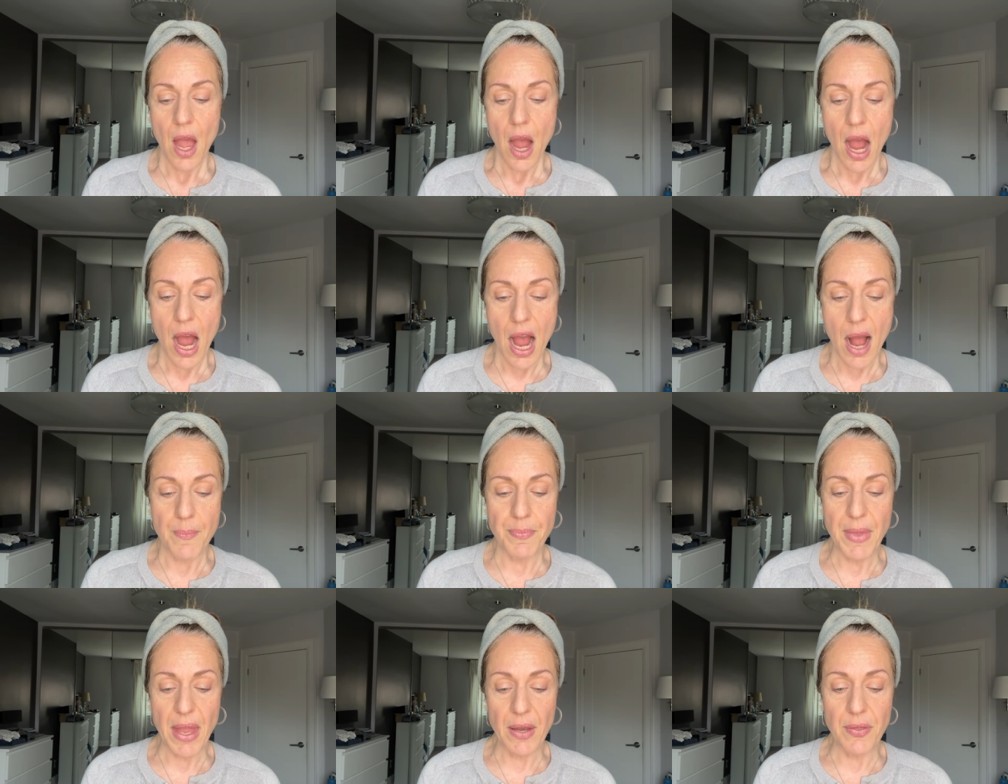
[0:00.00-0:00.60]

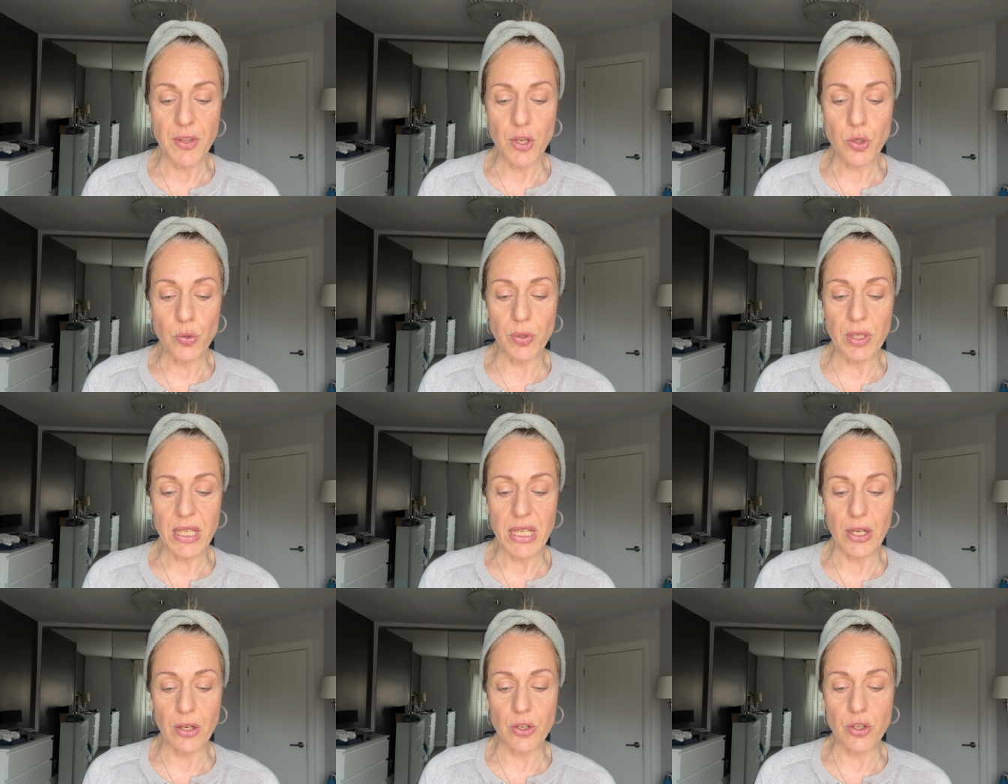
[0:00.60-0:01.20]
Um, and this one
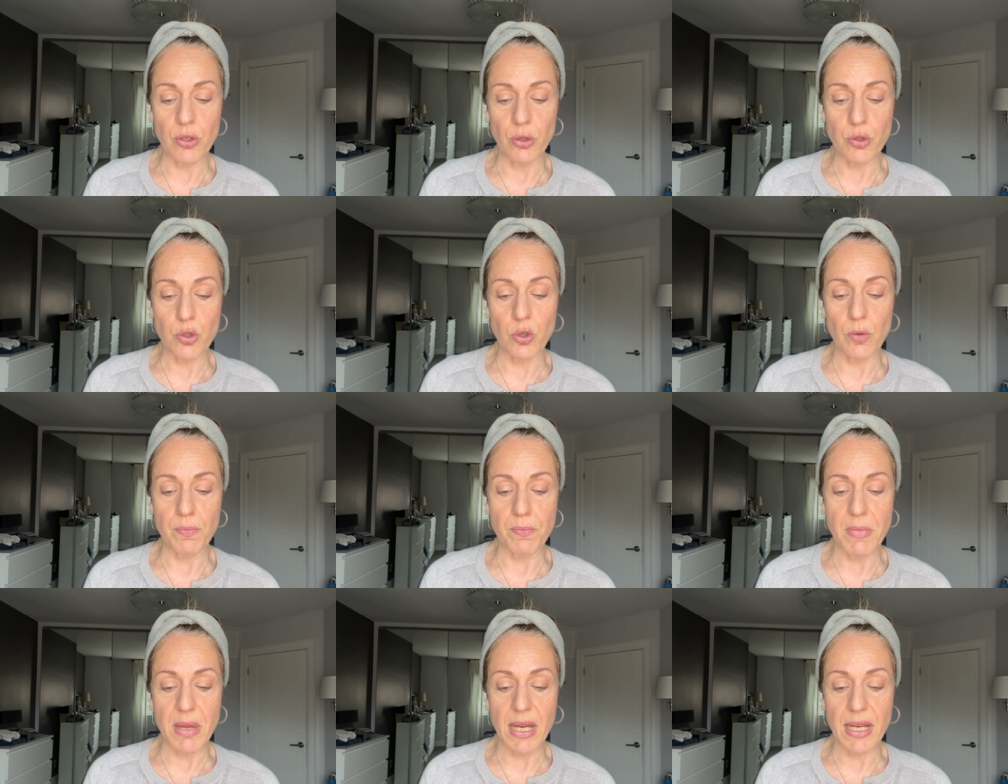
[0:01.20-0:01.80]
here is also
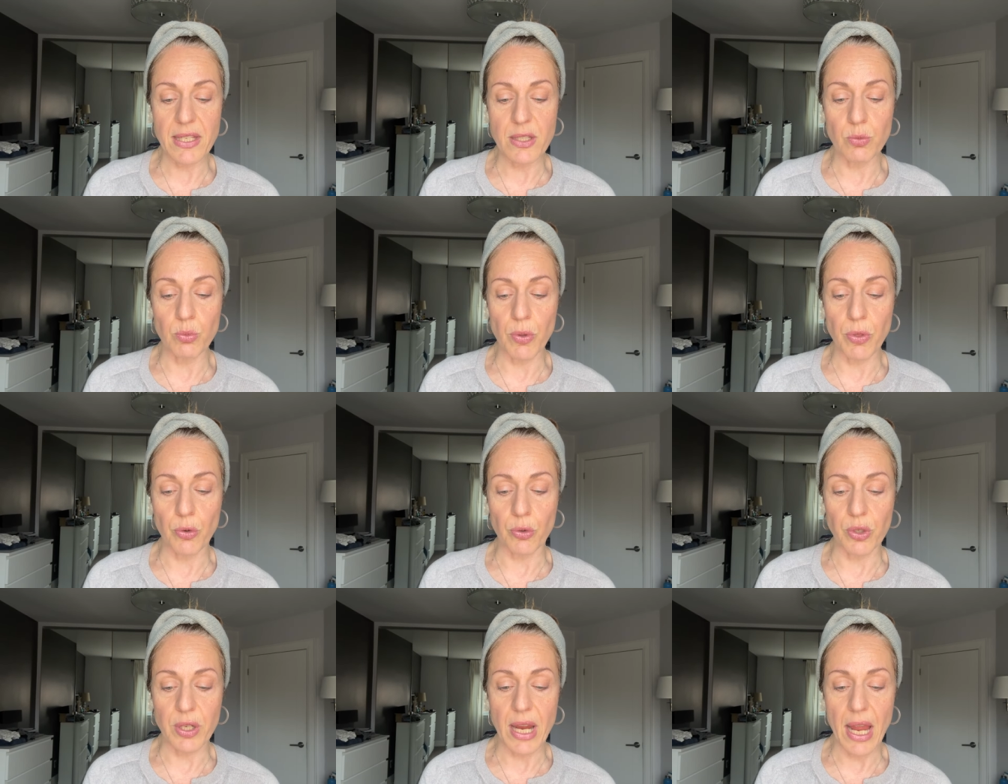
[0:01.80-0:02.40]
mixed with
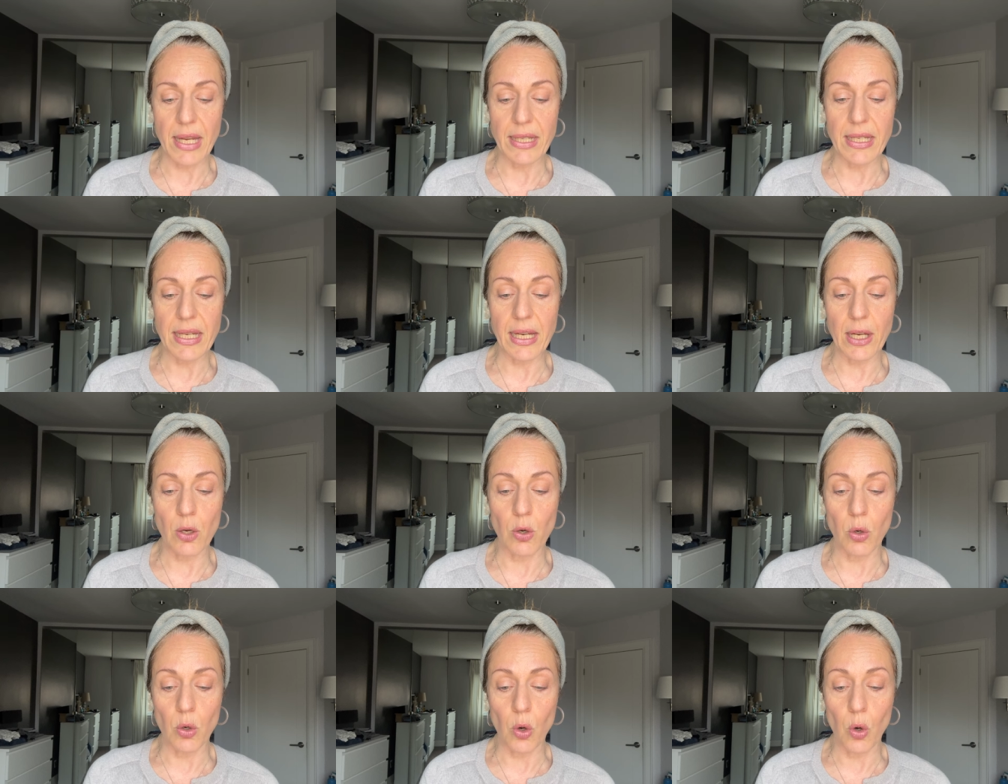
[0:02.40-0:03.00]
organic
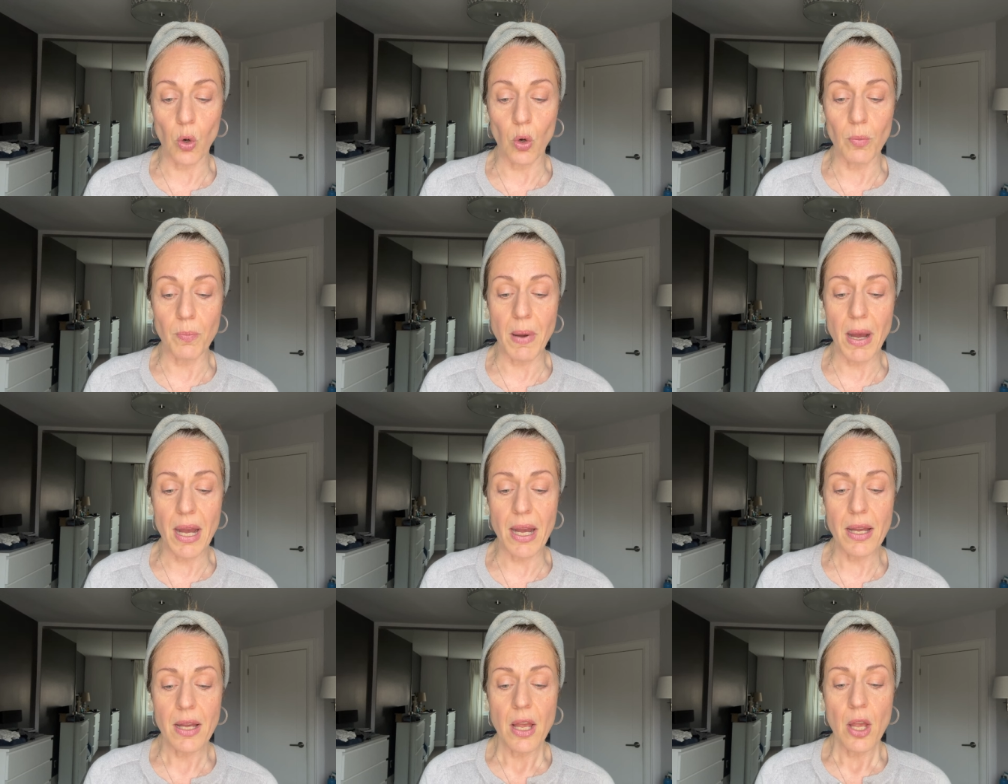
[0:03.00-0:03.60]

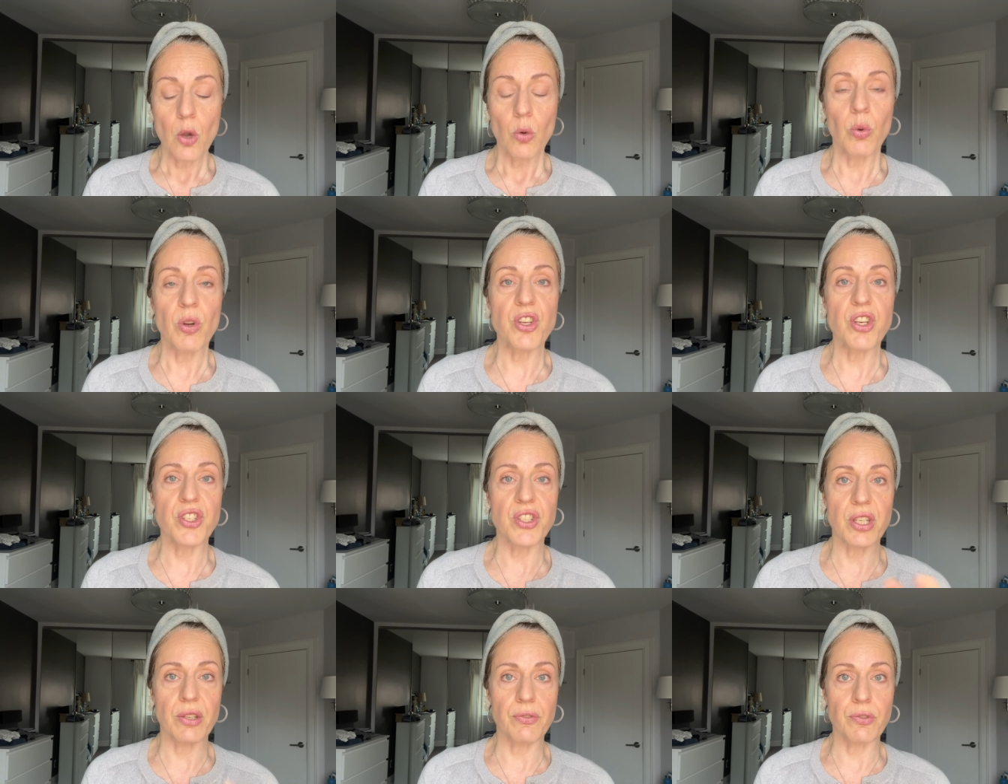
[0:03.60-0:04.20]
jojoba, which
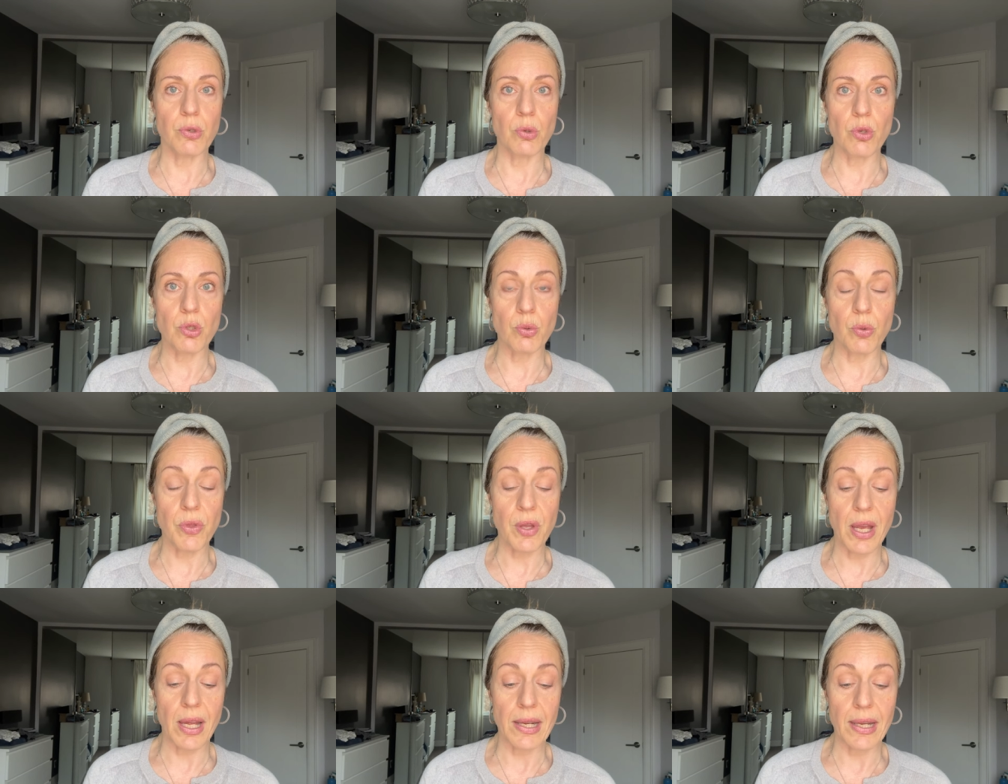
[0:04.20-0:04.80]
is infused
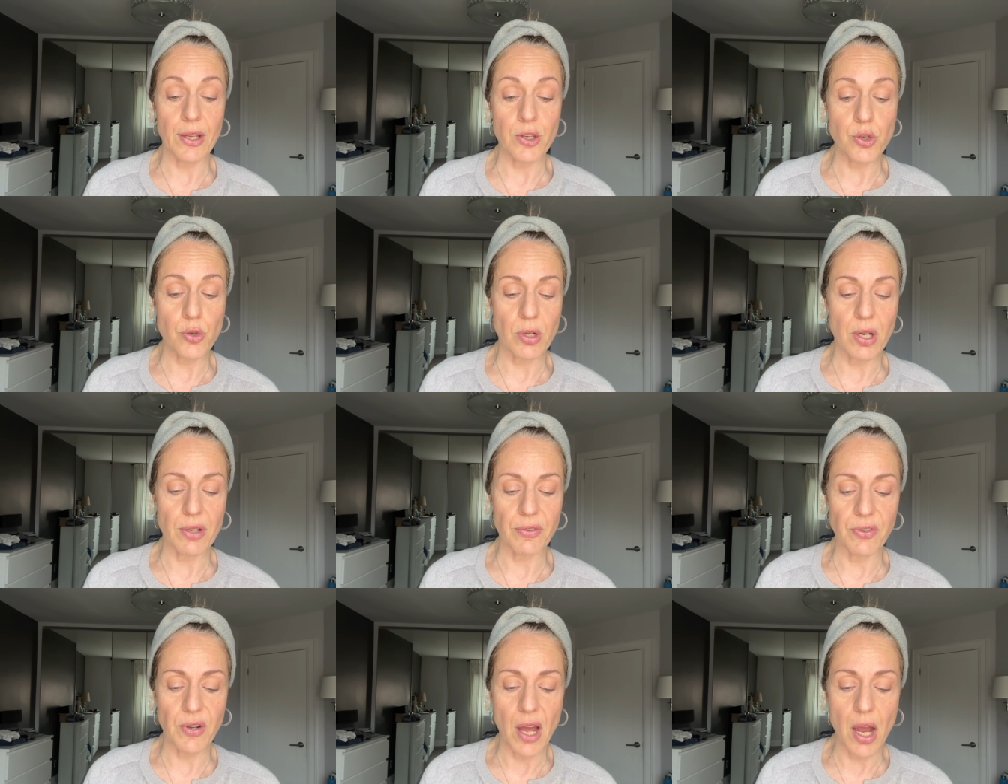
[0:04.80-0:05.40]
with
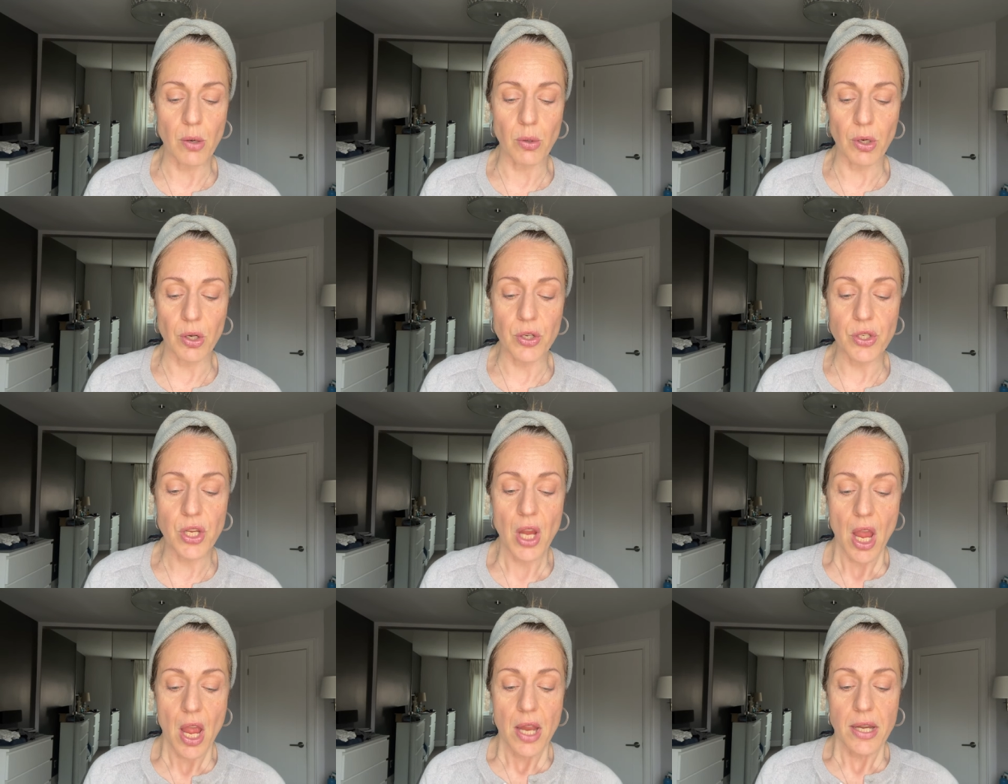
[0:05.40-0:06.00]
calendula flowers.